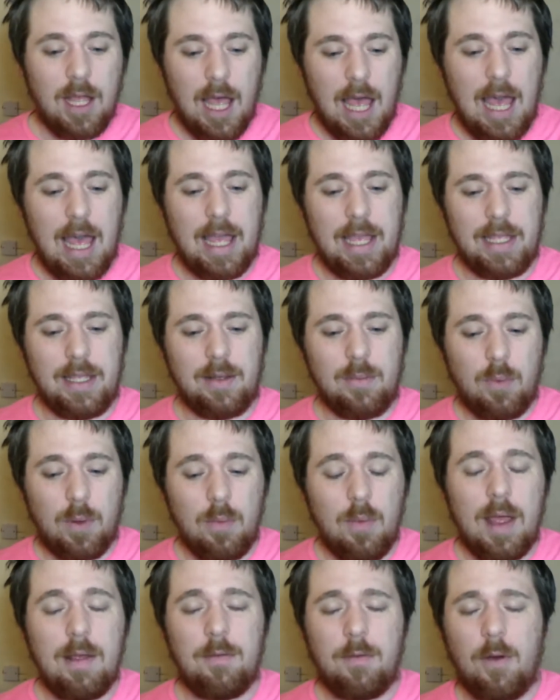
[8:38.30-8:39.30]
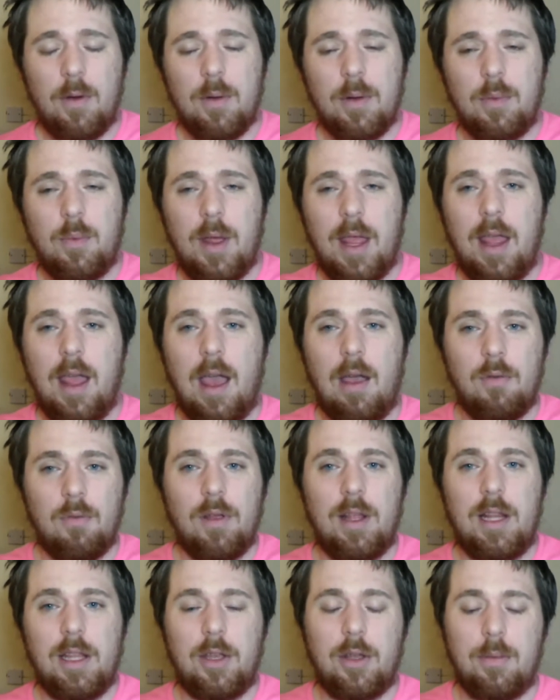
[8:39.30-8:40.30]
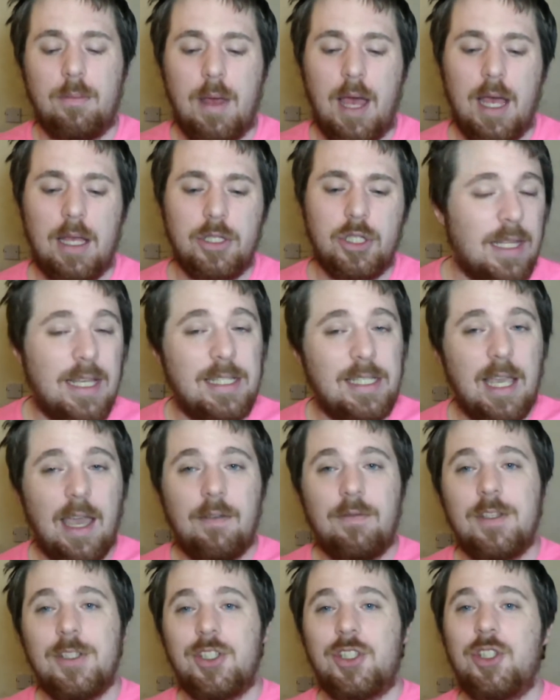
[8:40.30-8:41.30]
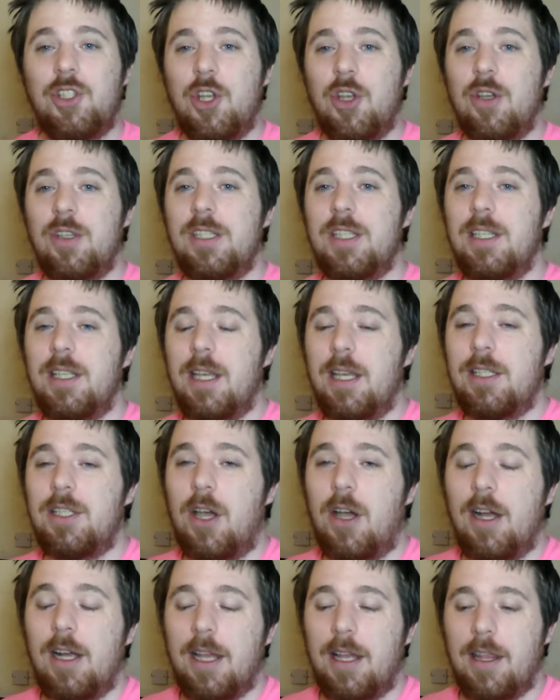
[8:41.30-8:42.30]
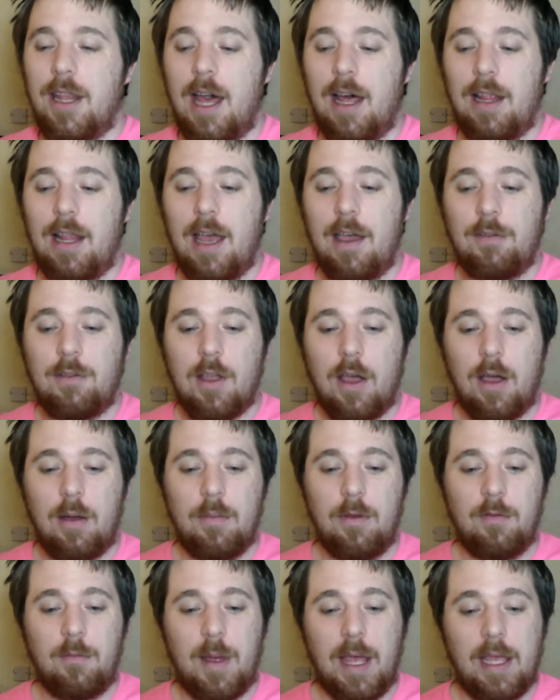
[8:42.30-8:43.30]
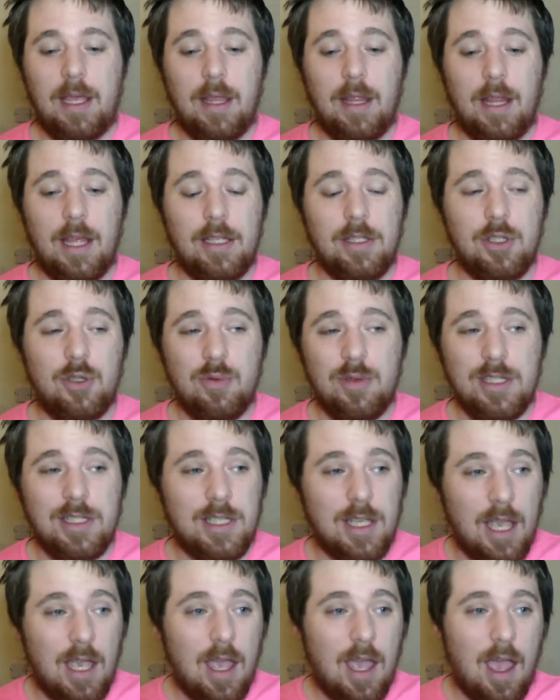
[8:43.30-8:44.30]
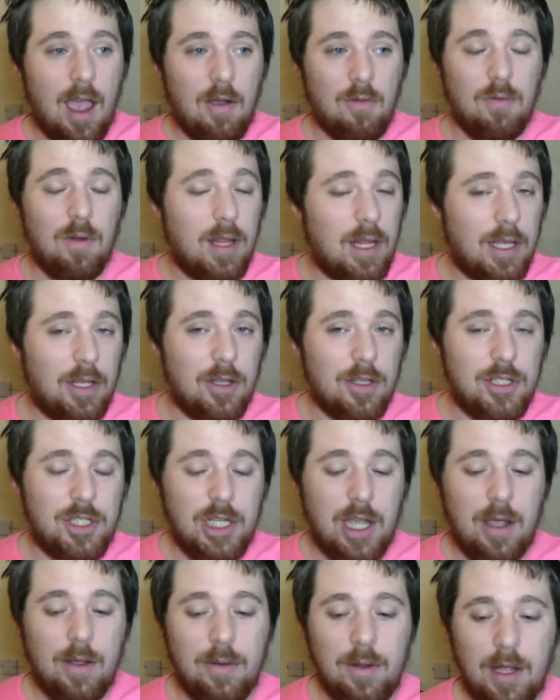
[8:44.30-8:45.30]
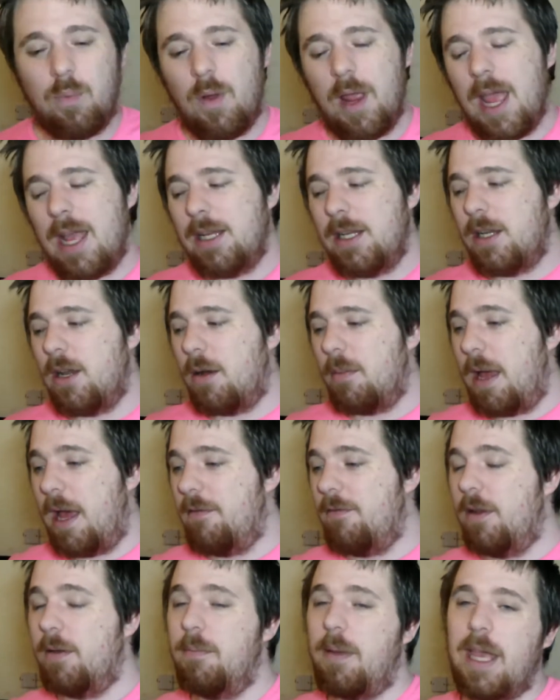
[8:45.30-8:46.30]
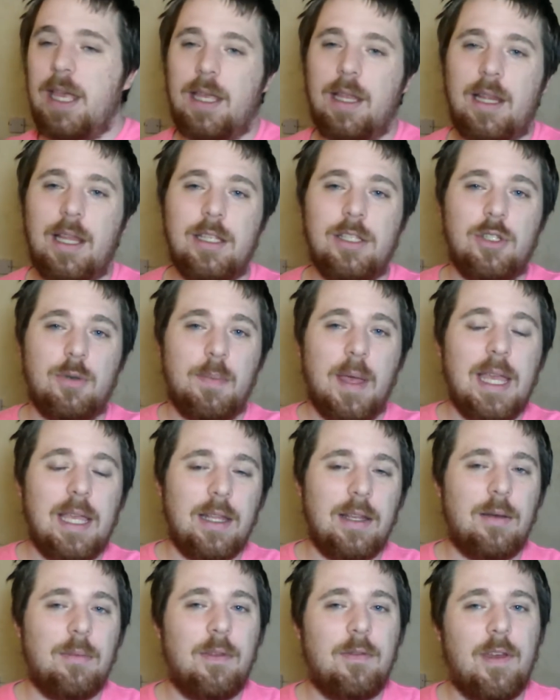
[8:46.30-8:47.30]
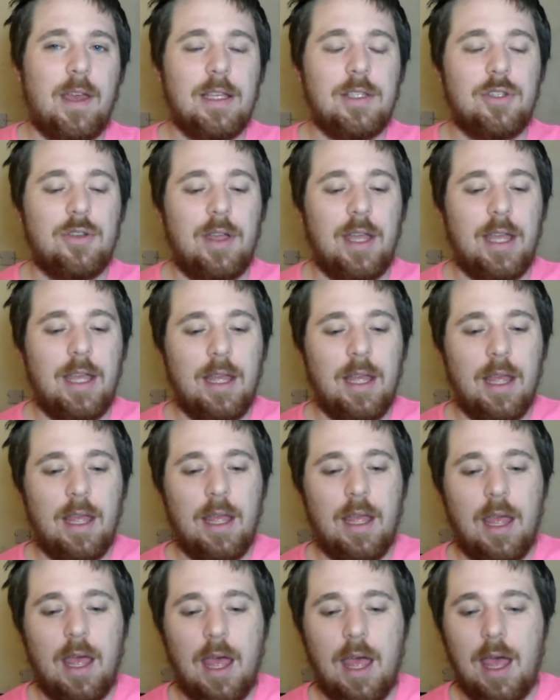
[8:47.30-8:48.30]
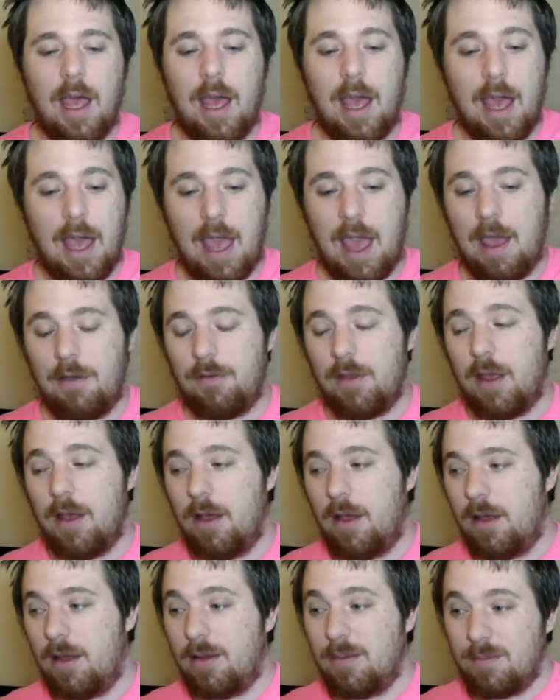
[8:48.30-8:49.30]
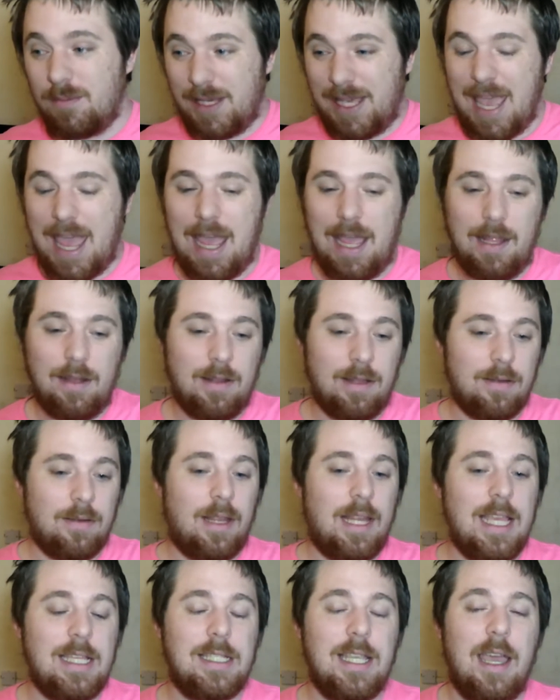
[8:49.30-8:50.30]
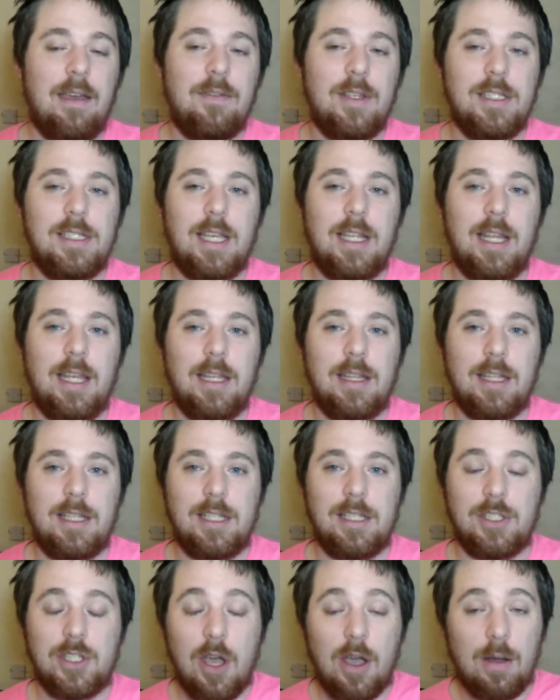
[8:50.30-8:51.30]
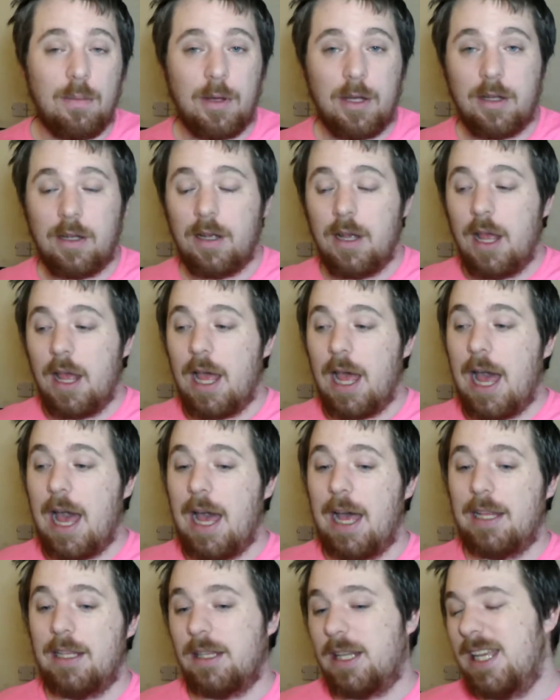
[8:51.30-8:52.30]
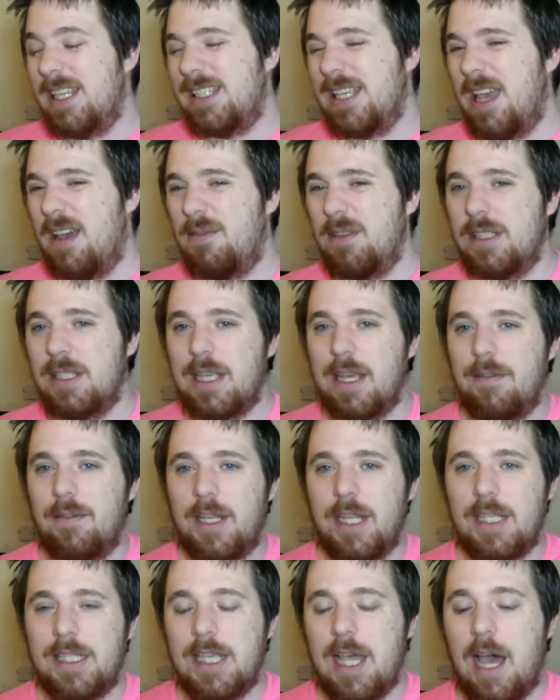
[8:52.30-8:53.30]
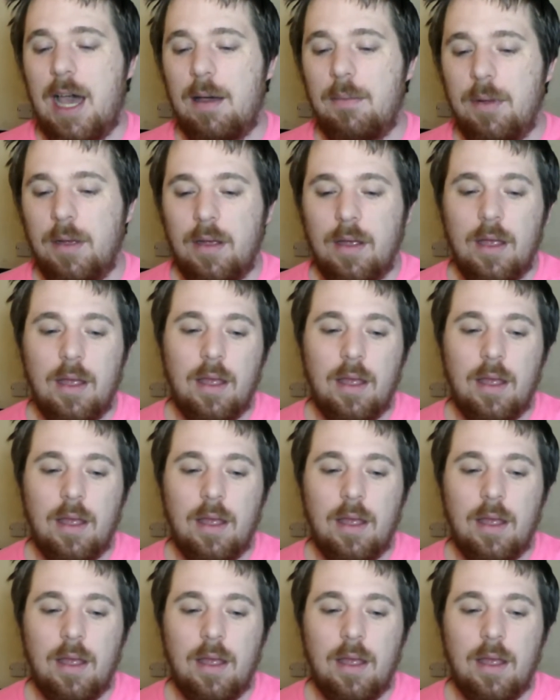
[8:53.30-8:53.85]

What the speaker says: we went forward with a really good match. Lacey Evans choosing to target that left arm of Becky Lynch was a really good shout. We ended up having Becky Lynch picking up the victory after getting Lacey Evans into the disarmer and Lacey Evans having the tap.